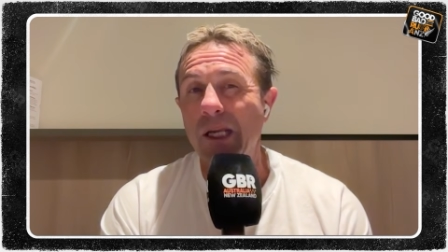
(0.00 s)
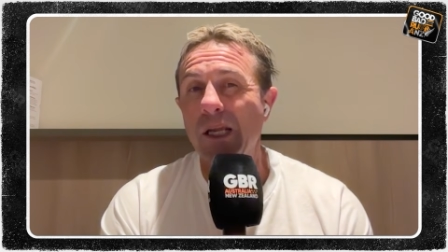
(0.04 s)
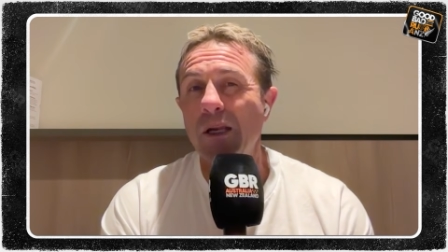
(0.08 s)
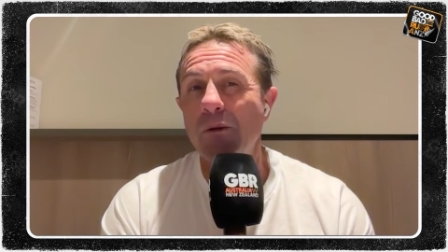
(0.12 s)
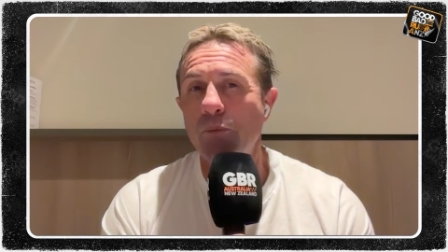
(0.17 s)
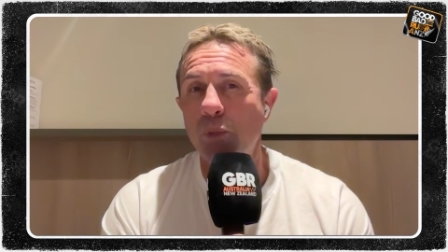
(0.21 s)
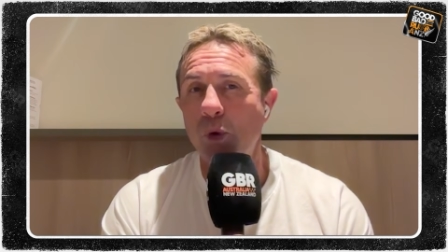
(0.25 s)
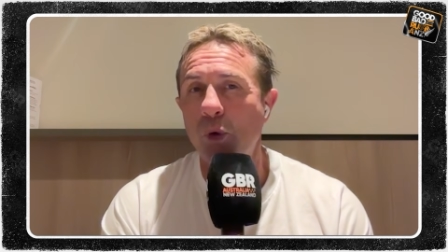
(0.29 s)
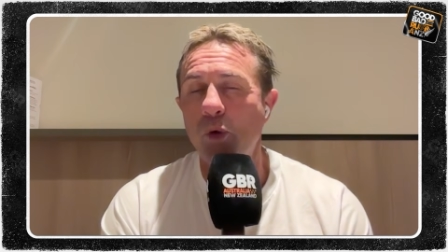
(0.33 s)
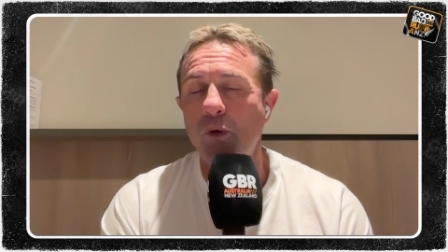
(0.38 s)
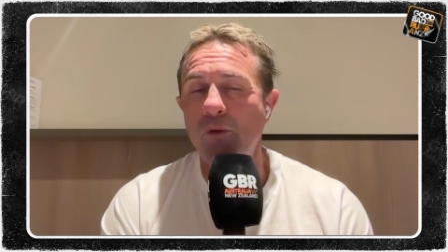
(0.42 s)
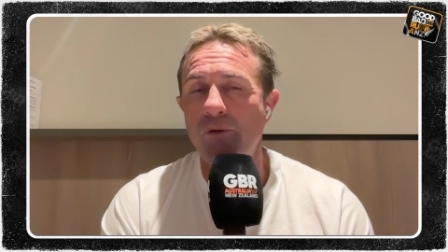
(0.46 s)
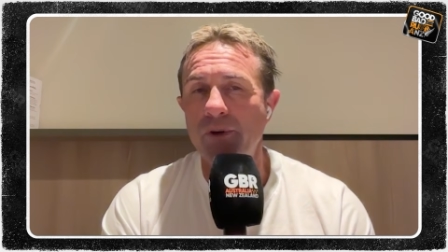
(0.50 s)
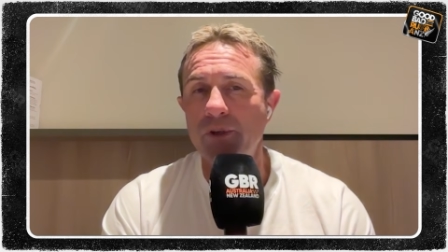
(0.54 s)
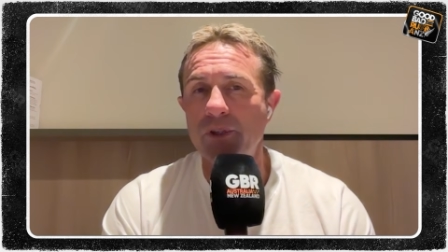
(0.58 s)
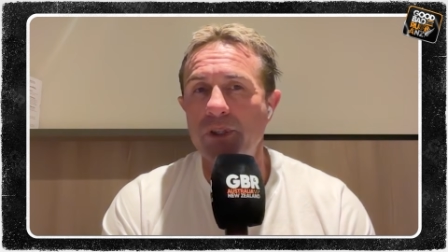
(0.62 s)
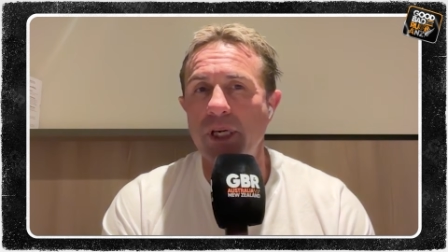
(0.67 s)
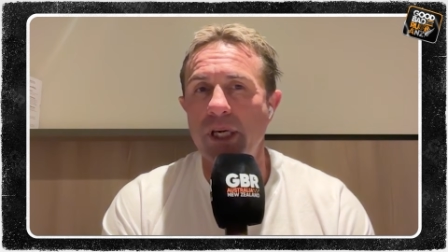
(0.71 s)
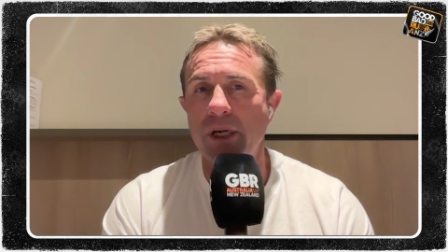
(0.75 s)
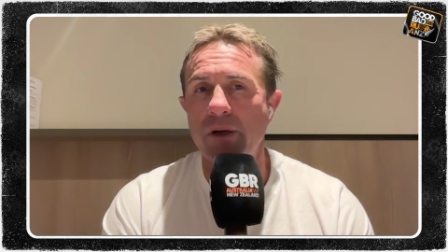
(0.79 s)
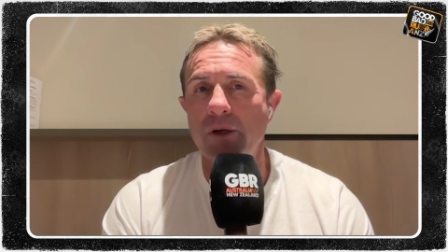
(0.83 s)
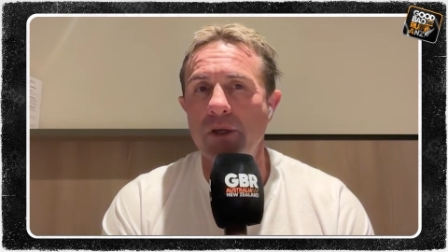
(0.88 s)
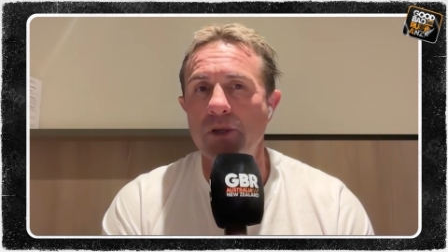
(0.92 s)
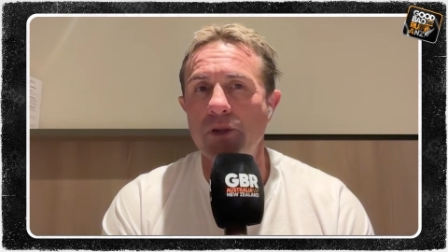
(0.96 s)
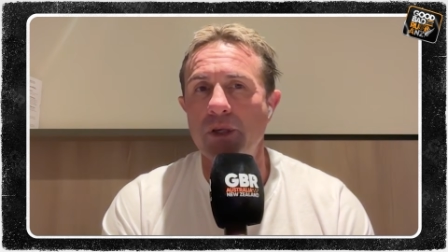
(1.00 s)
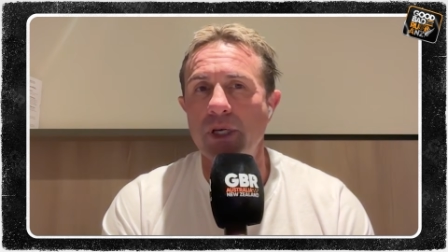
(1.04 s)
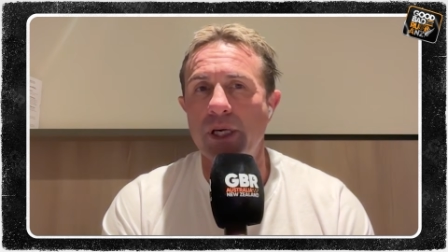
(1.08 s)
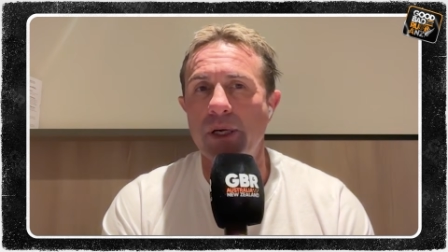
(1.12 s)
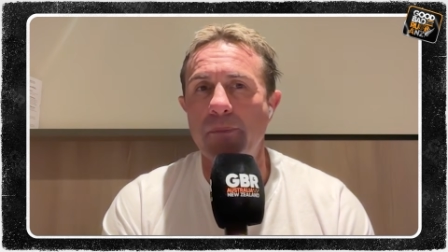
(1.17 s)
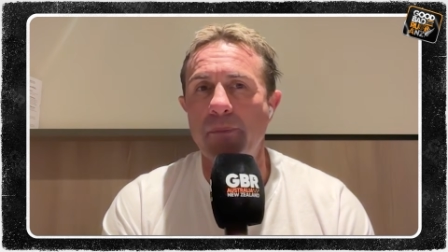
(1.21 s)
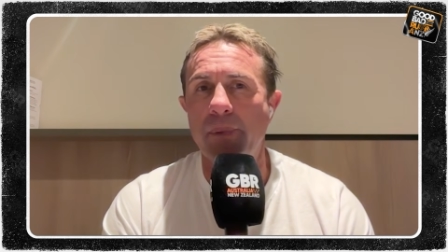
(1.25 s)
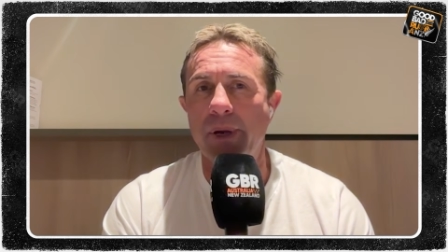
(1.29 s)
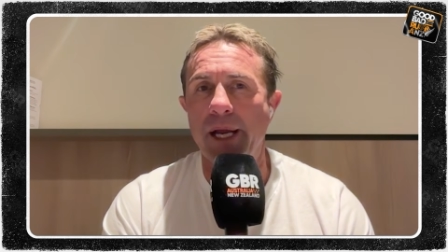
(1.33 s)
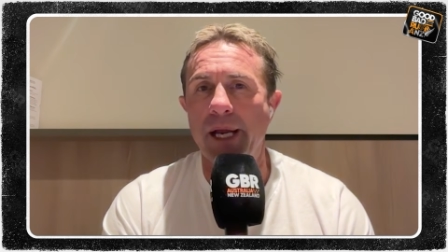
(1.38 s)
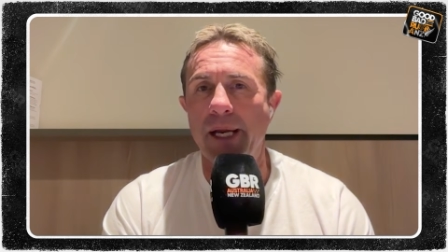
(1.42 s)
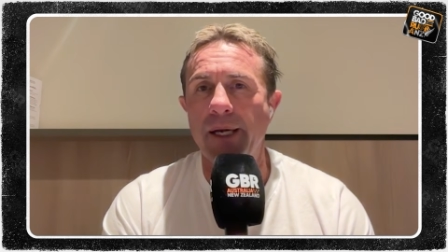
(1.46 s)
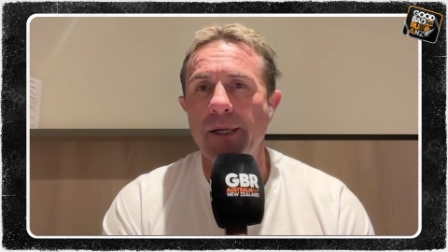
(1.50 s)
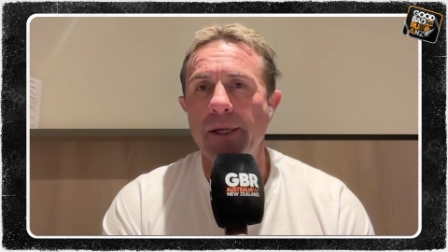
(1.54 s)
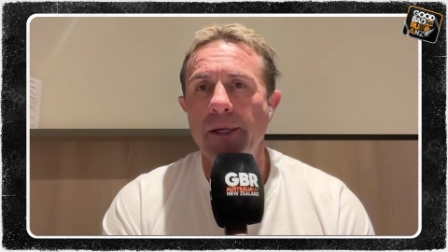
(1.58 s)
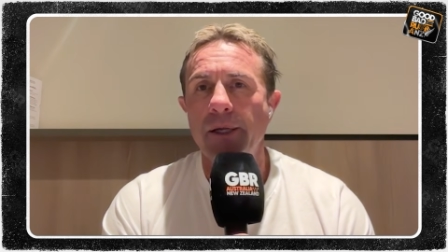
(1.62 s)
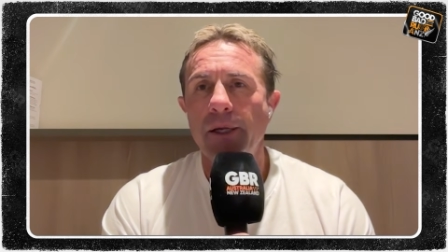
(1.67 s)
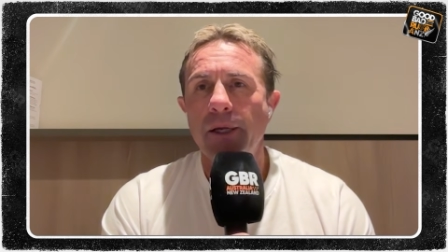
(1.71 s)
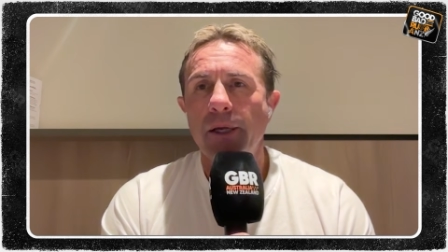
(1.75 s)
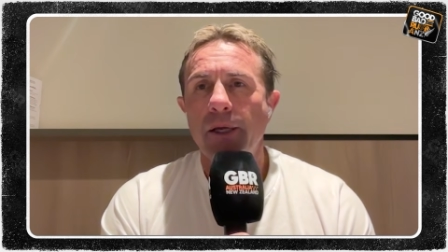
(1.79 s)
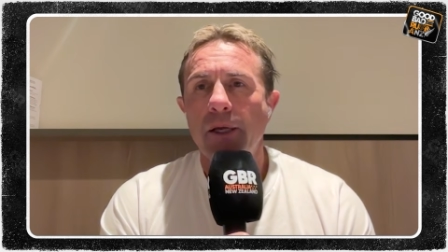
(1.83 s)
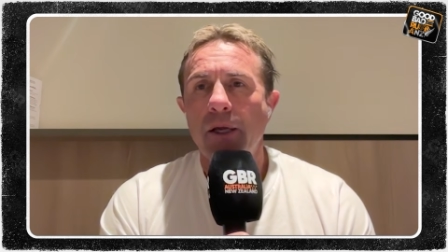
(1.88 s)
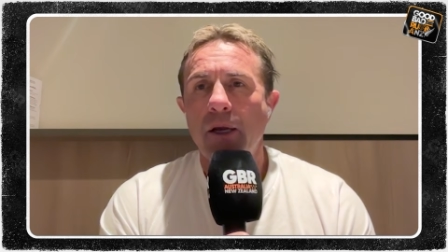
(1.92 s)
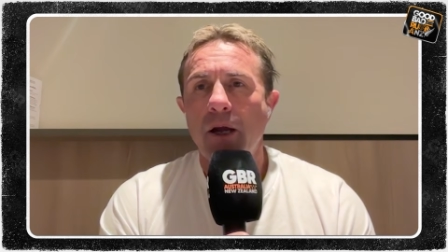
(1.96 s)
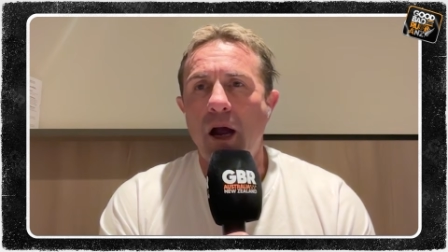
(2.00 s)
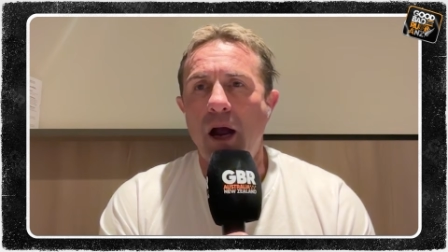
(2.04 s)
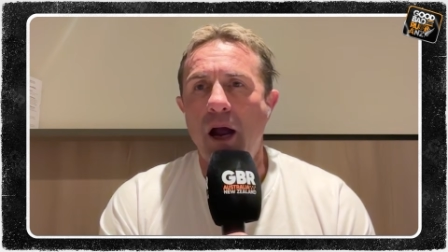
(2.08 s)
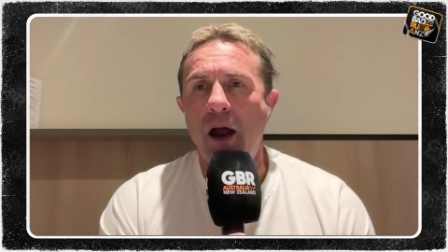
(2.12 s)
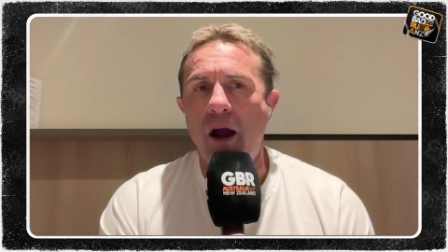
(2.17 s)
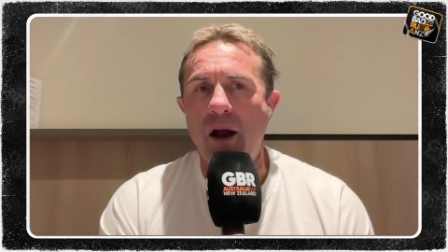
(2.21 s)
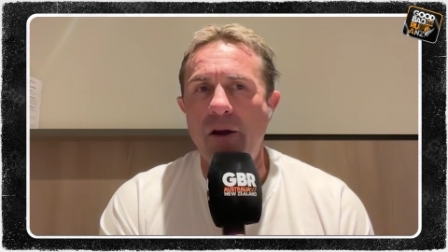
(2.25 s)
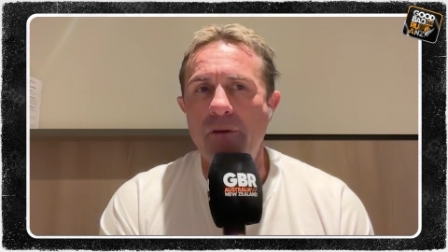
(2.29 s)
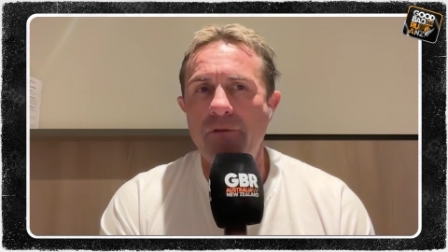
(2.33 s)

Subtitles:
ball for territory, but I